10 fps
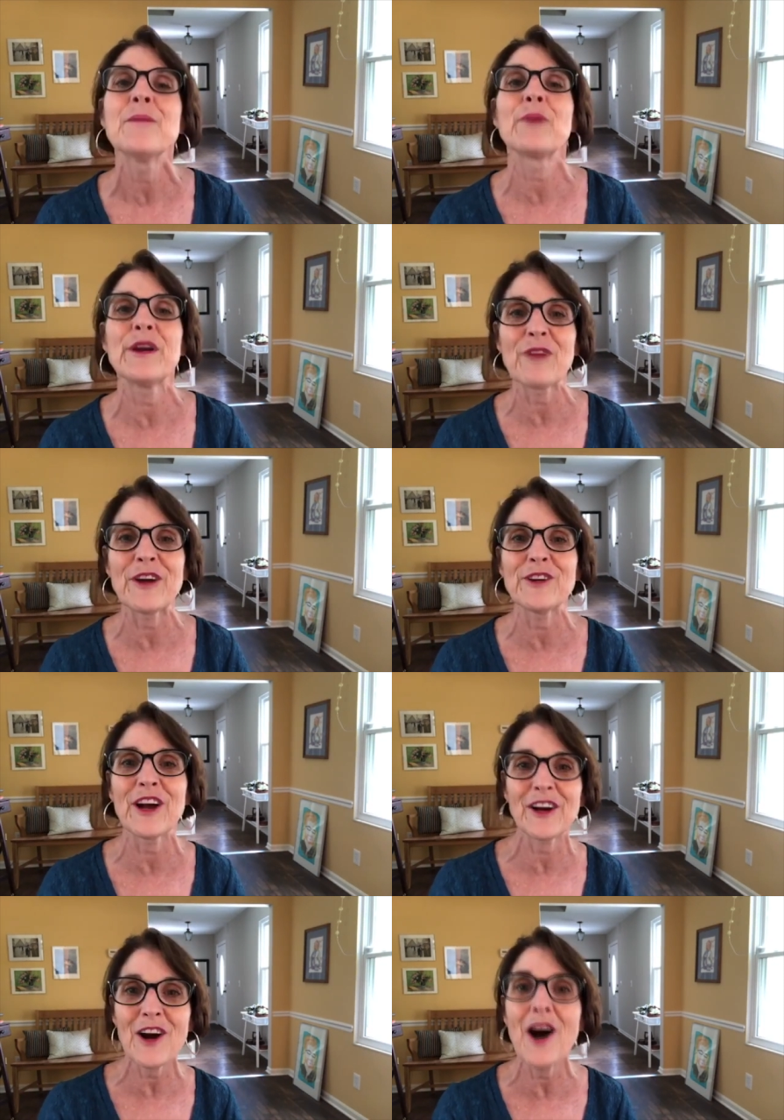
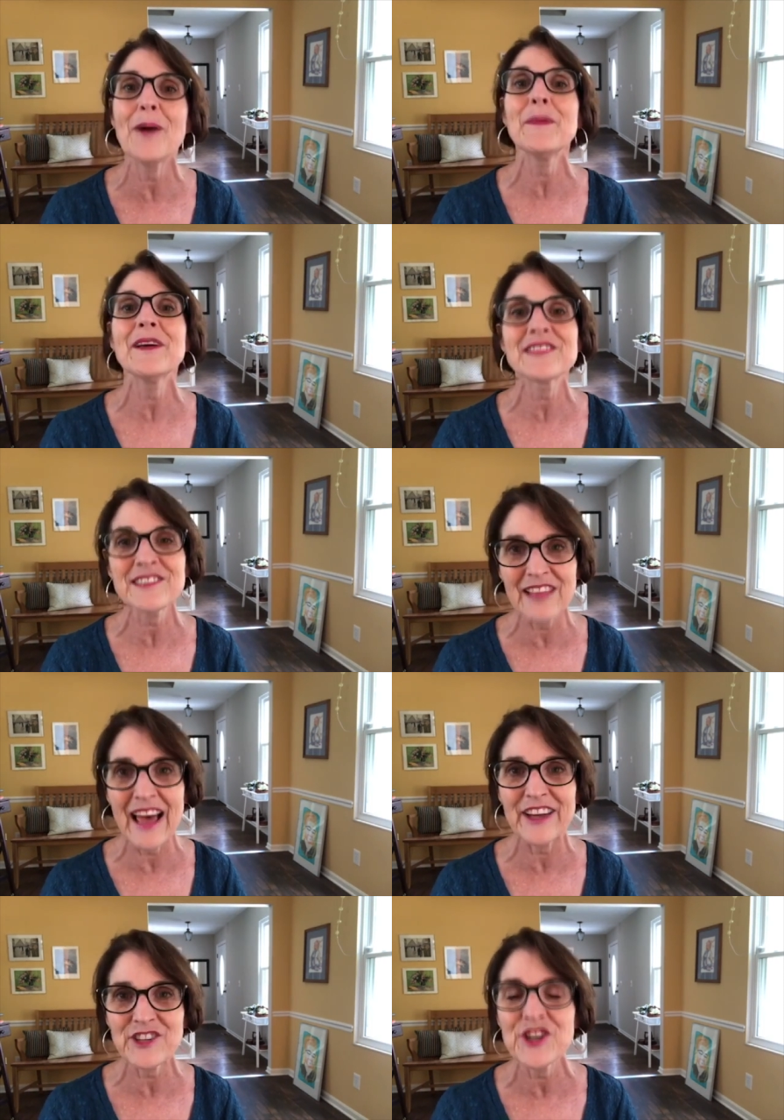
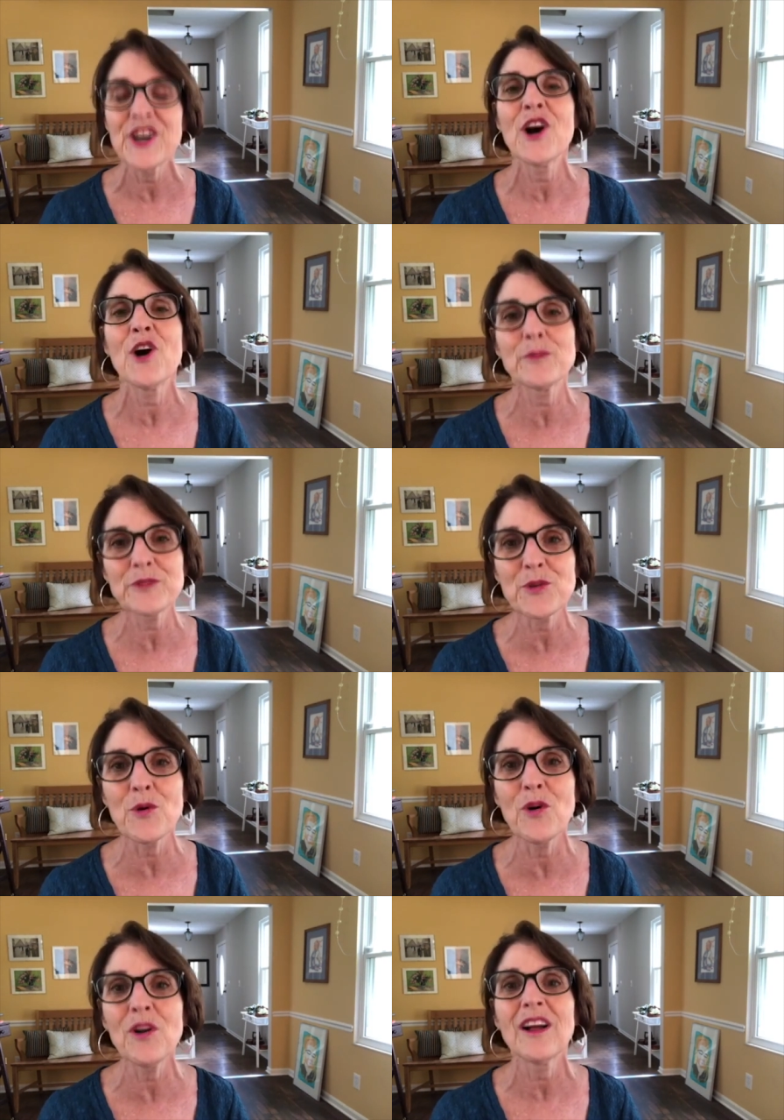
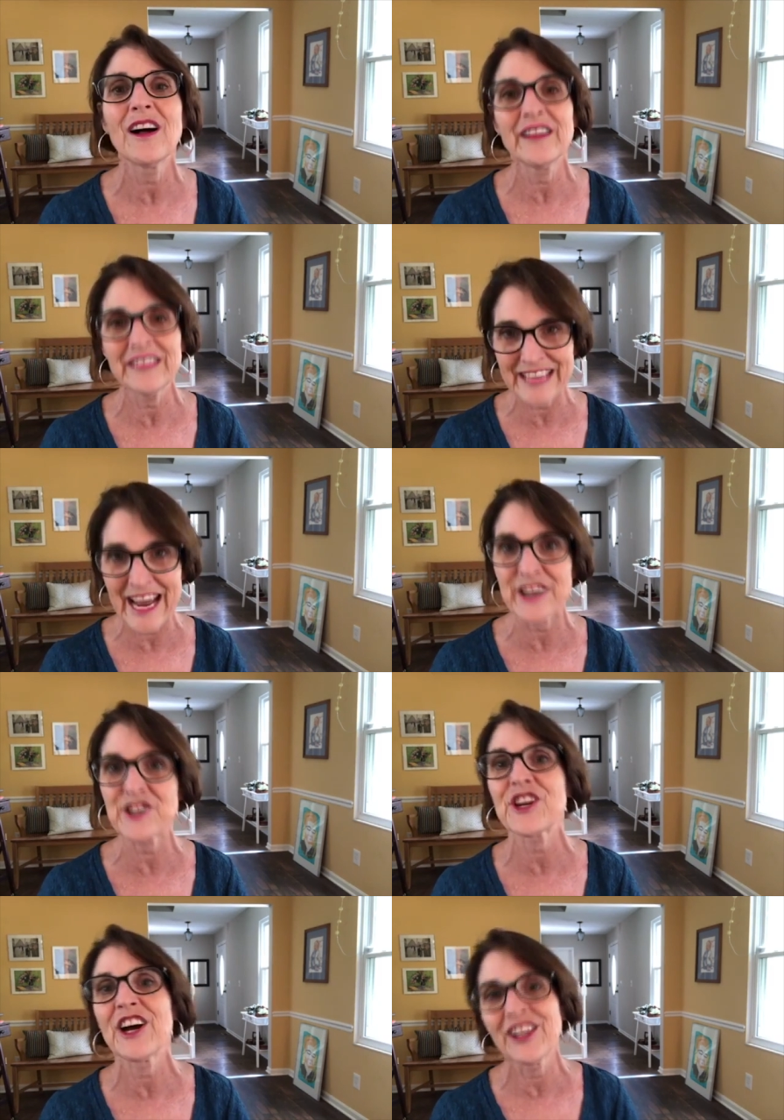
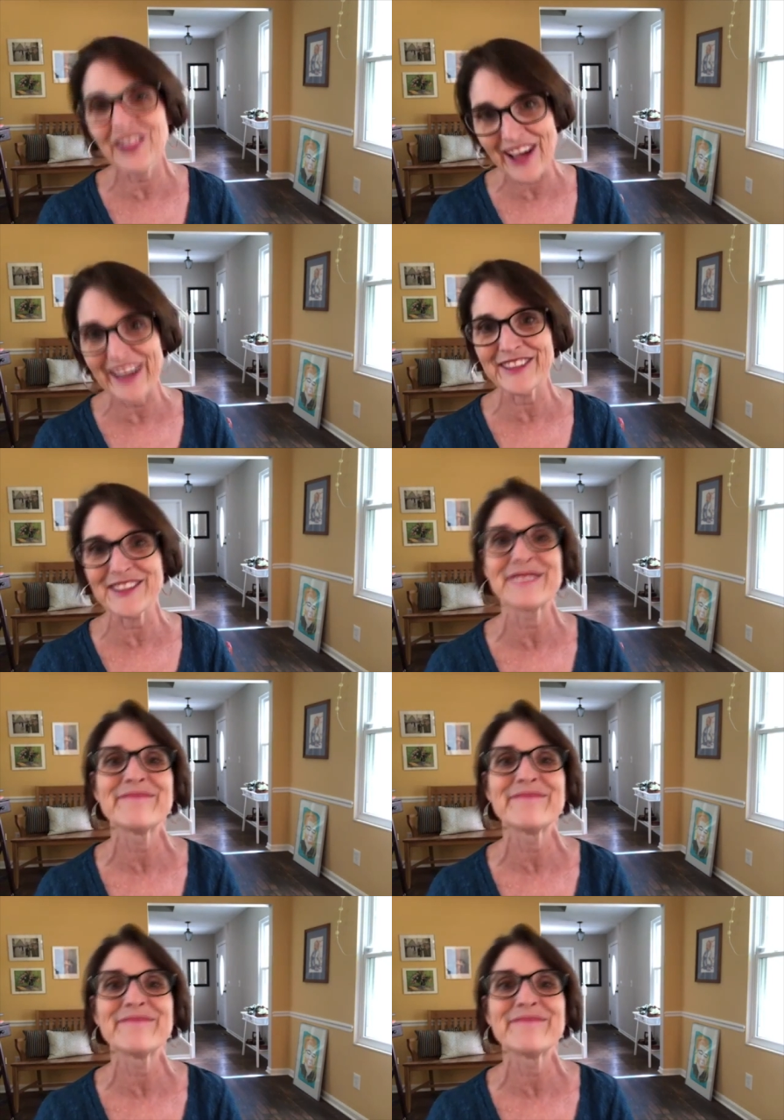BraveWriter.com/homeschool-alliance.